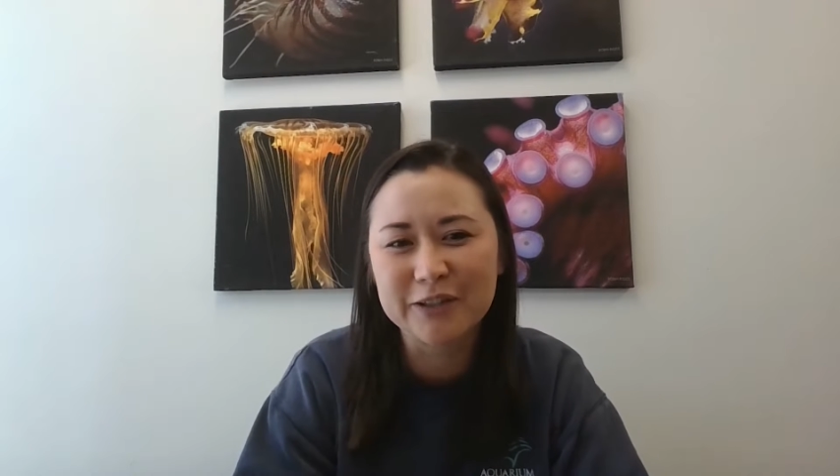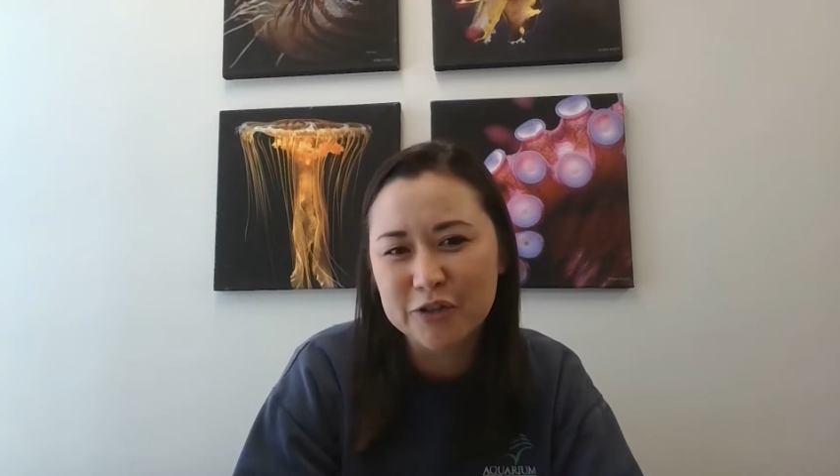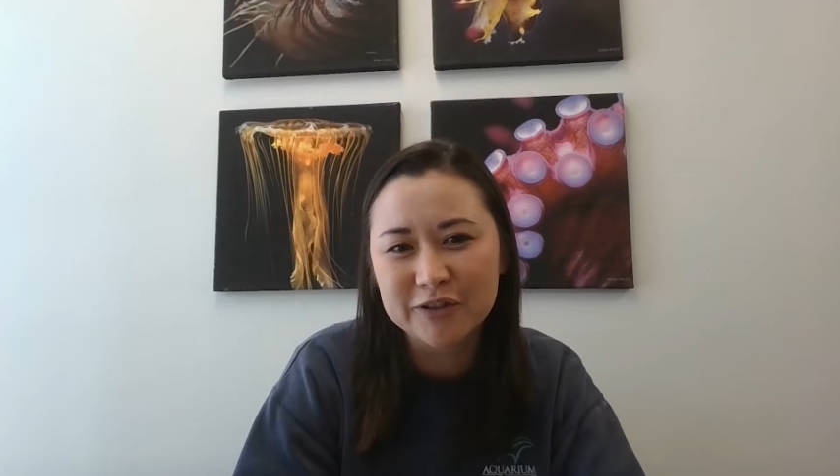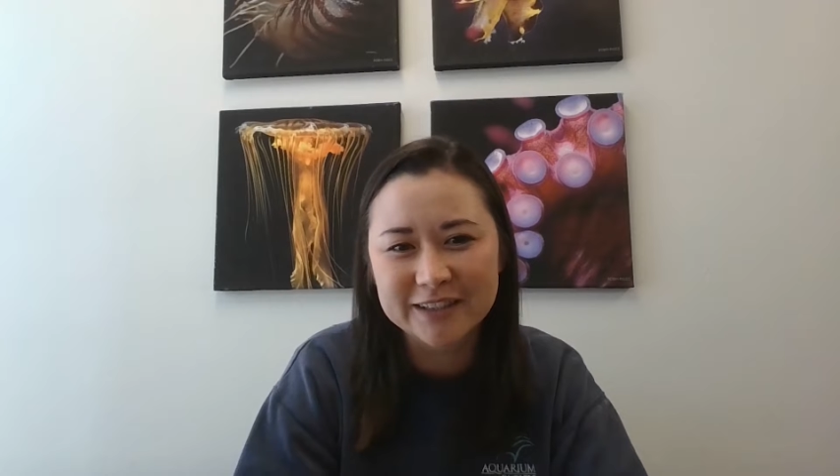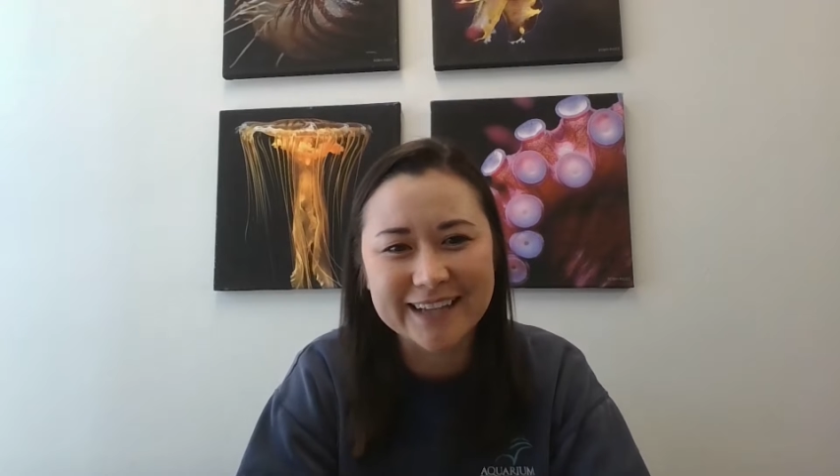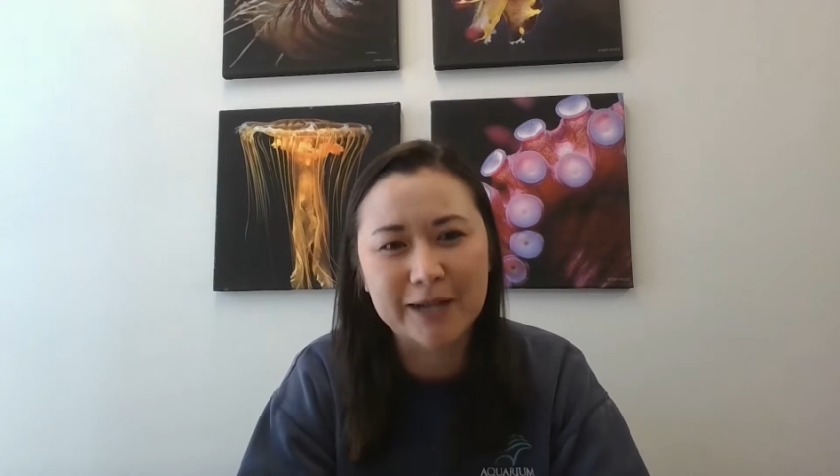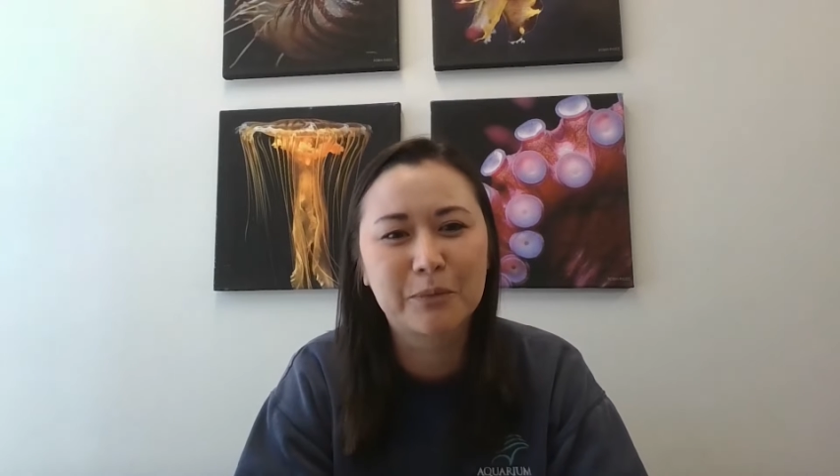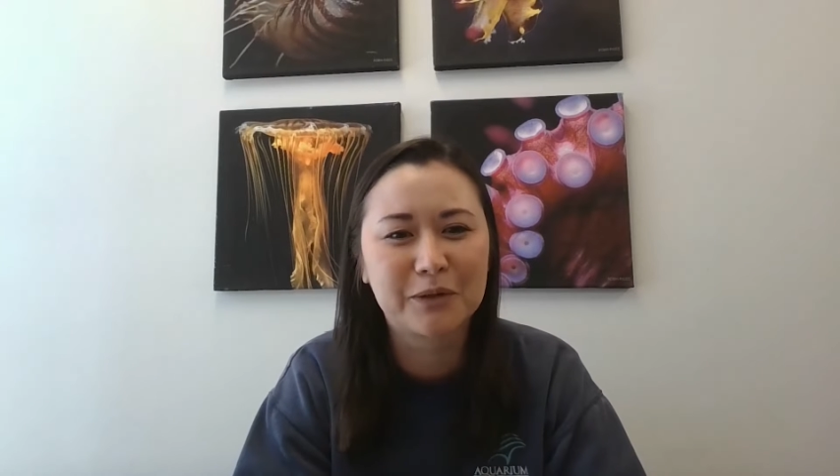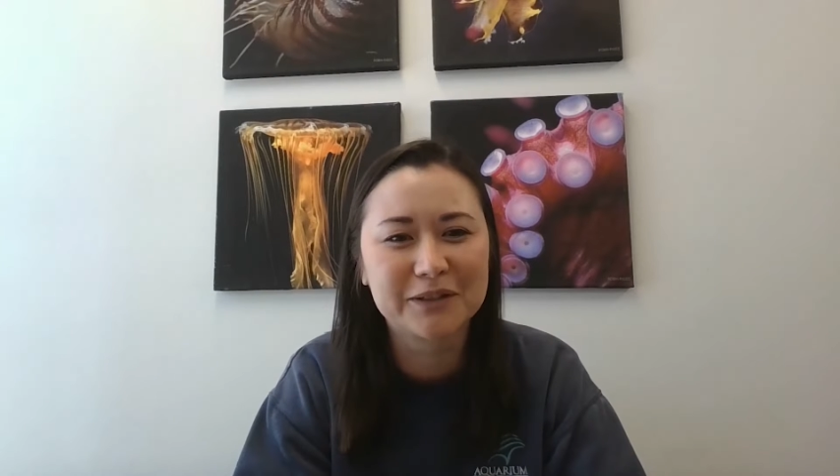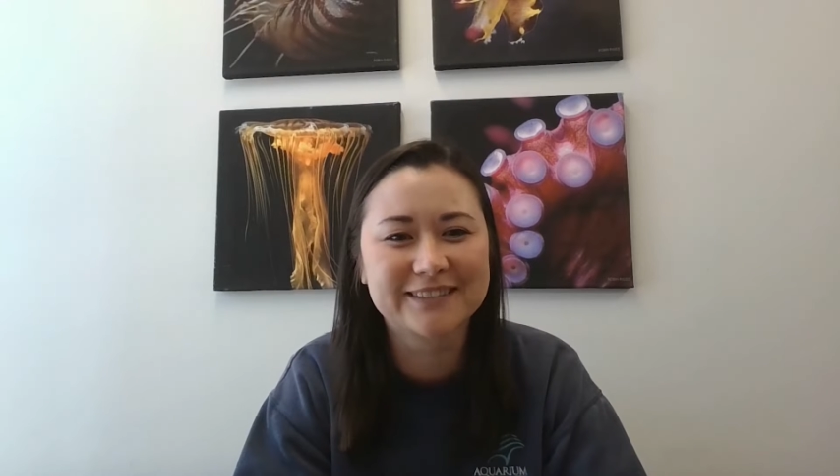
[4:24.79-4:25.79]
juicy
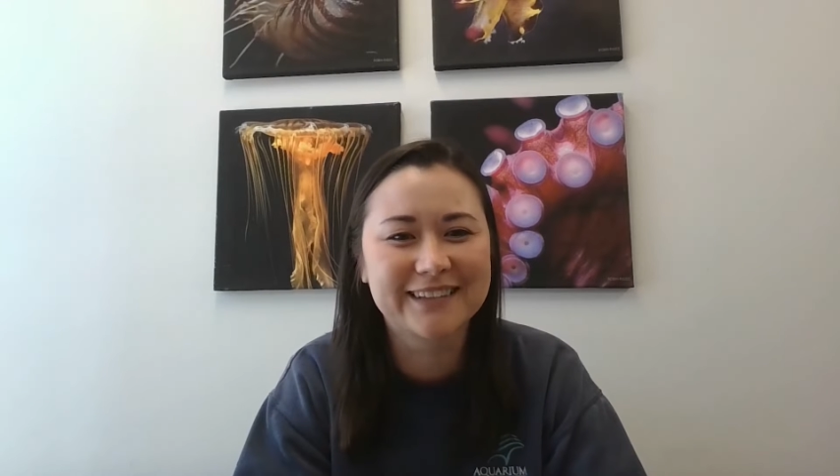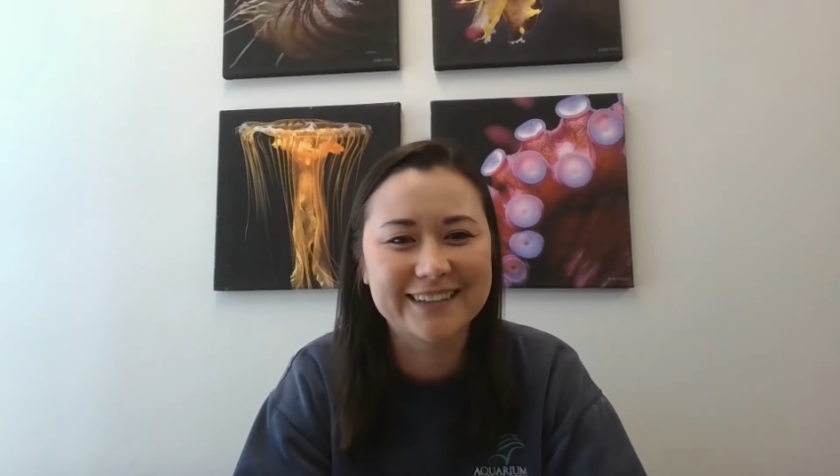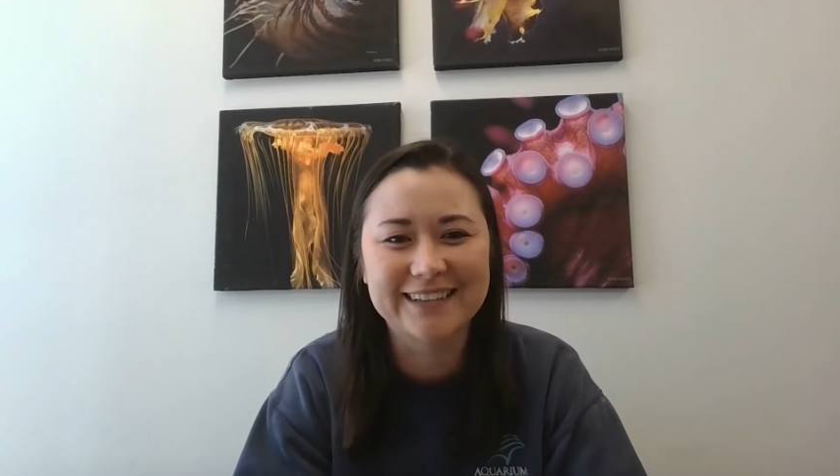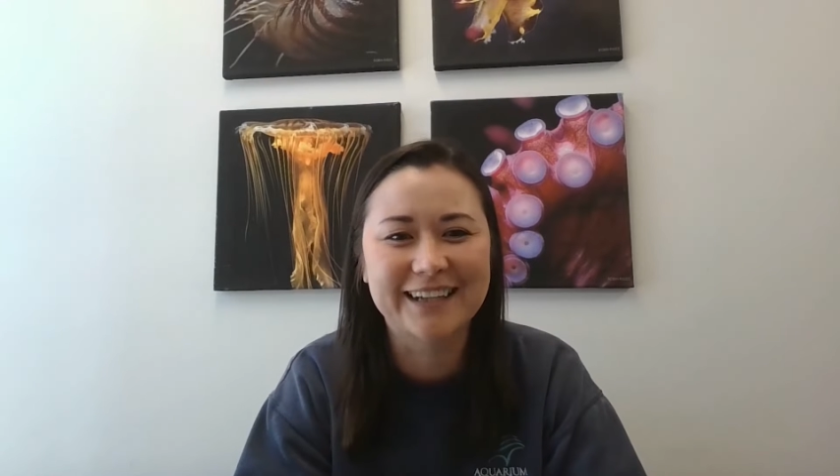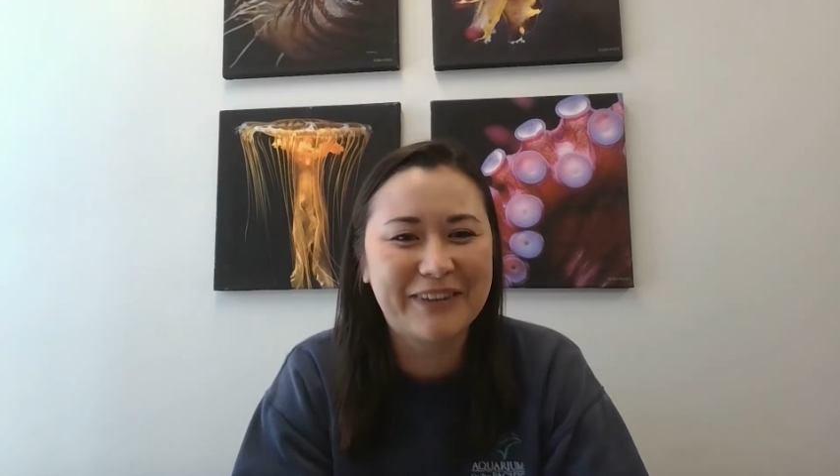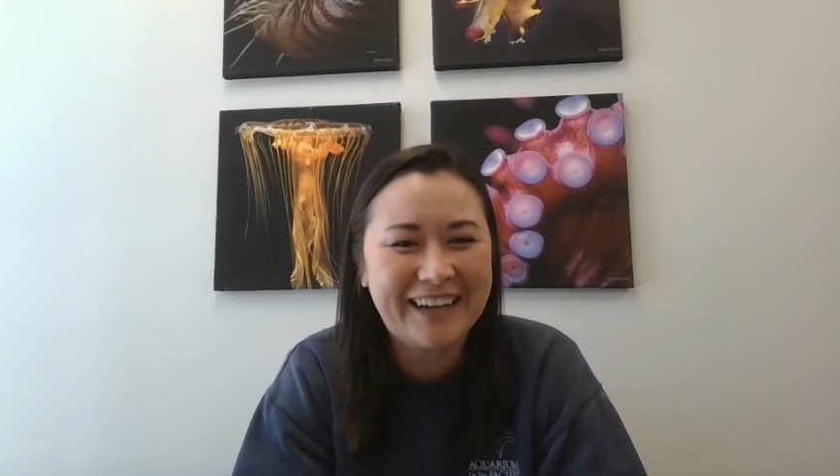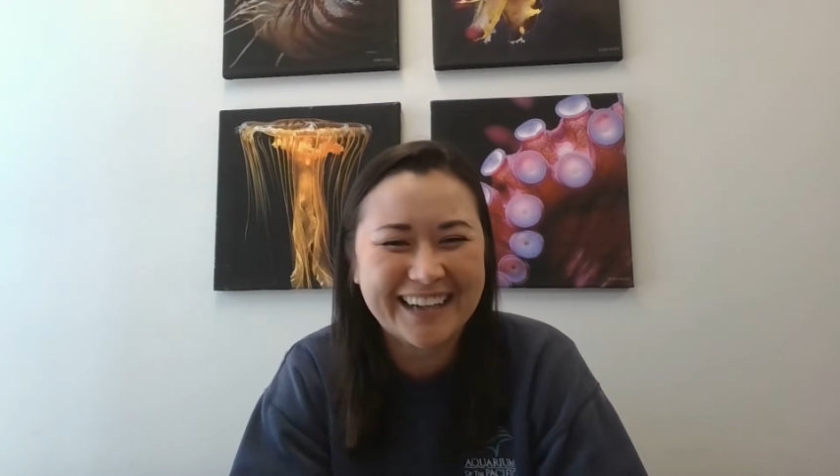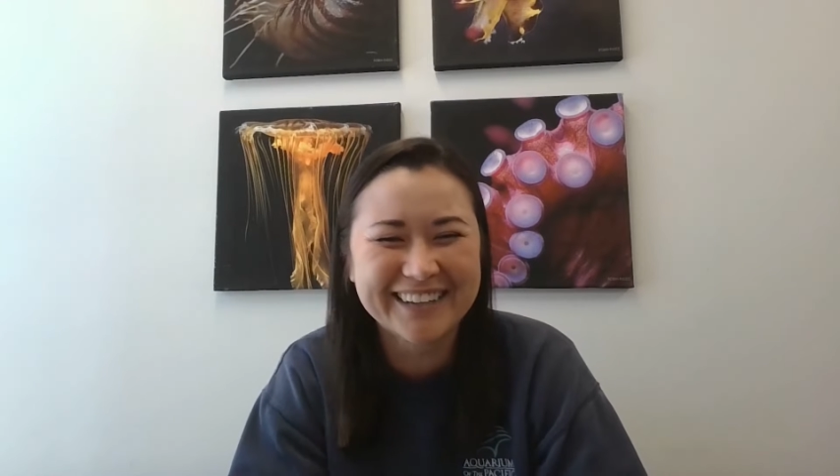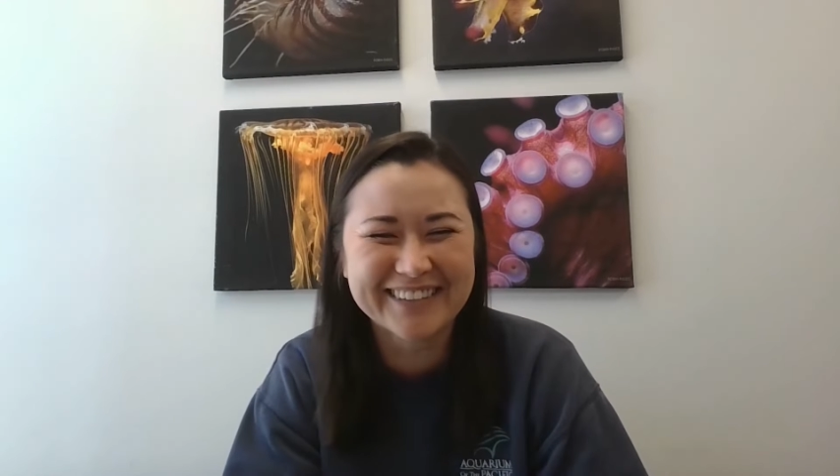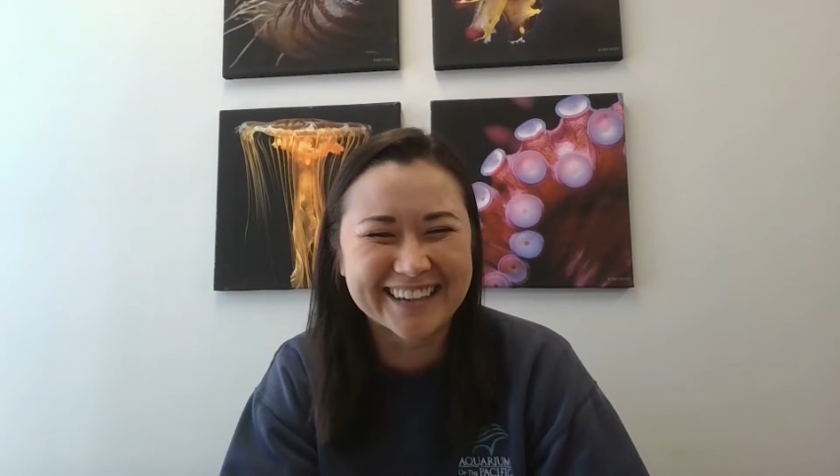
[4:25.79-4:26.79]
tadpoles that take
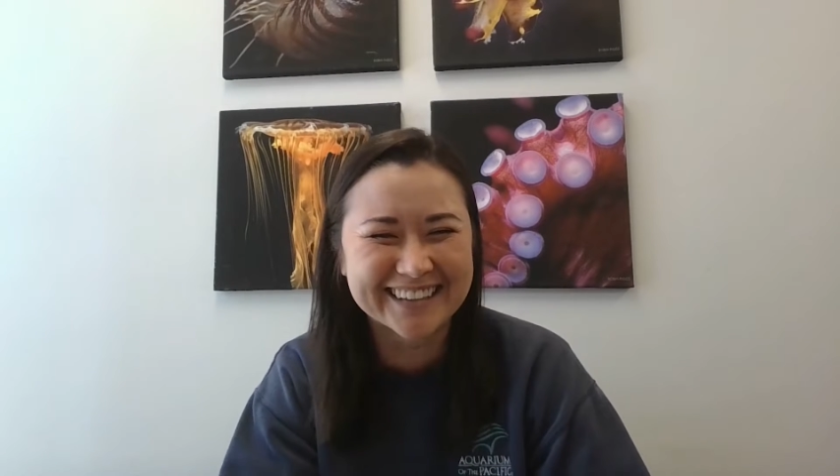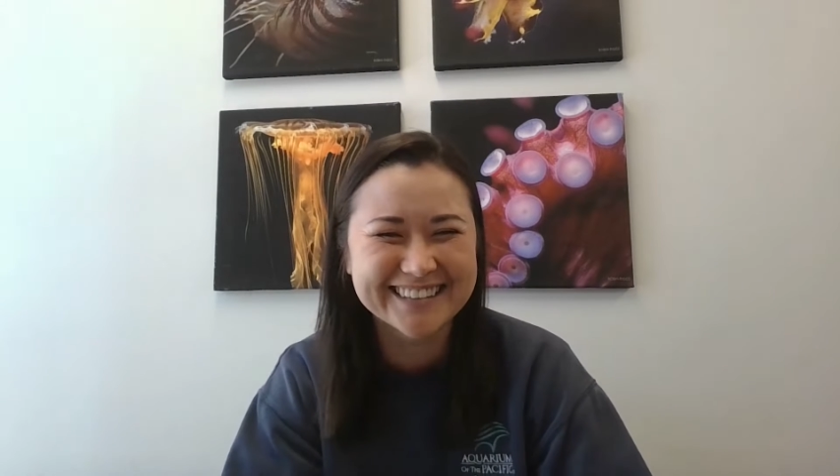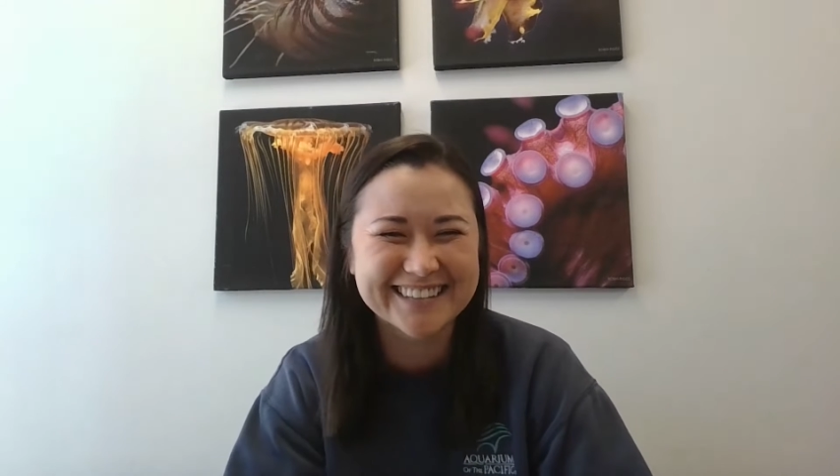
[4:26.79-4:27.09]
5 years